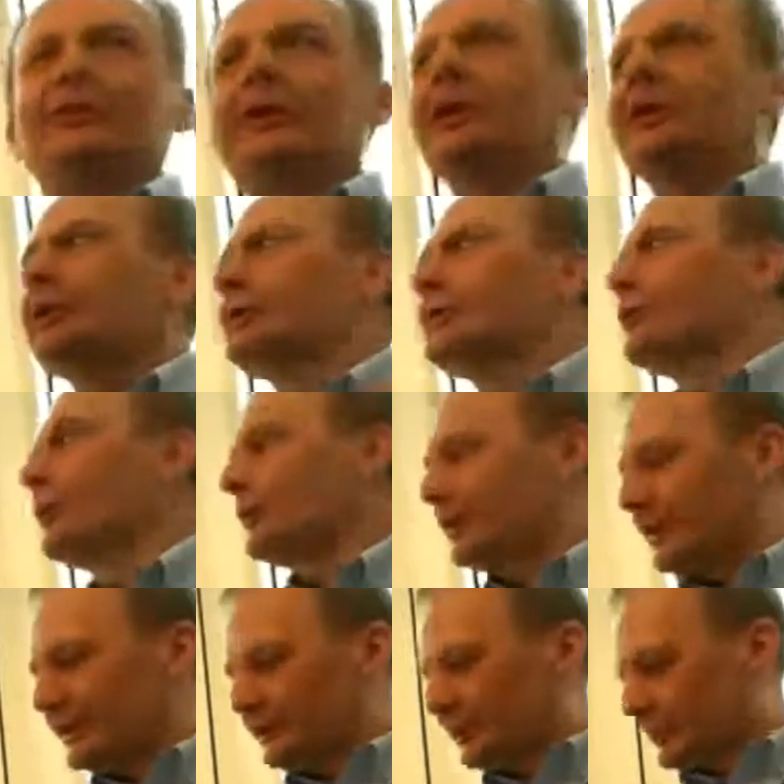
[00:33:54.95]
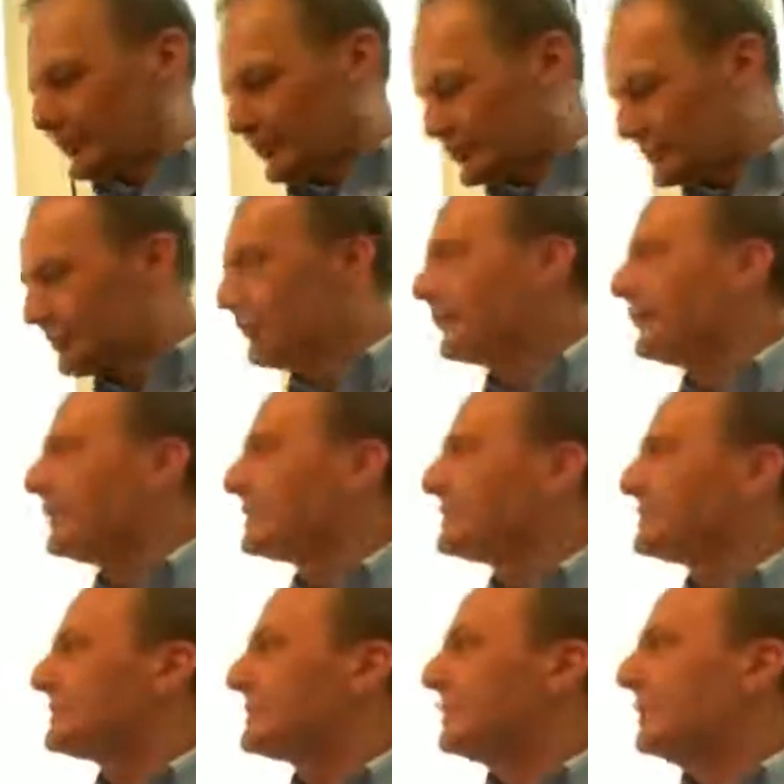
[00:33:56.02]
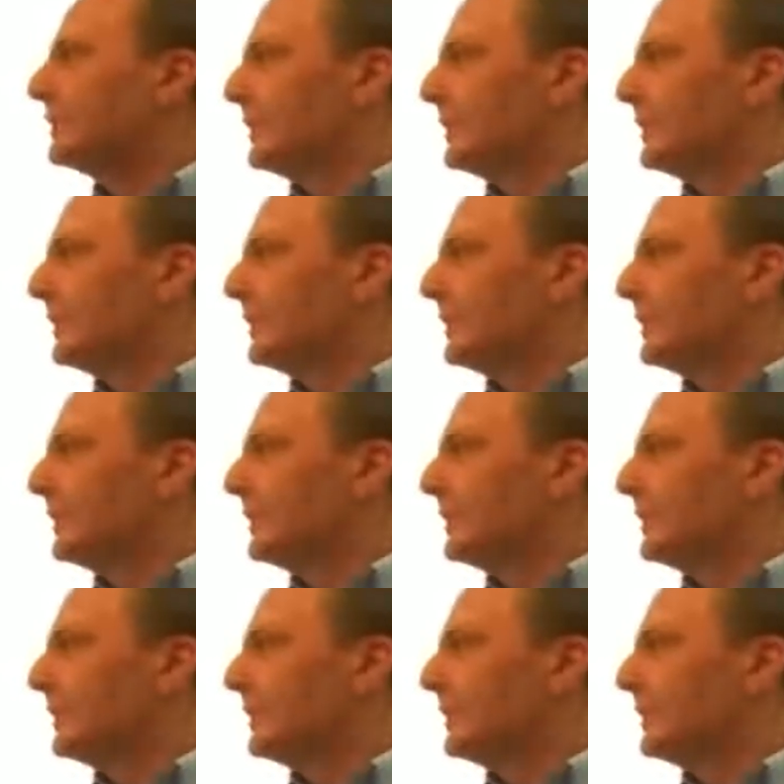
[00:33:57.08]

we can ignore that because of this.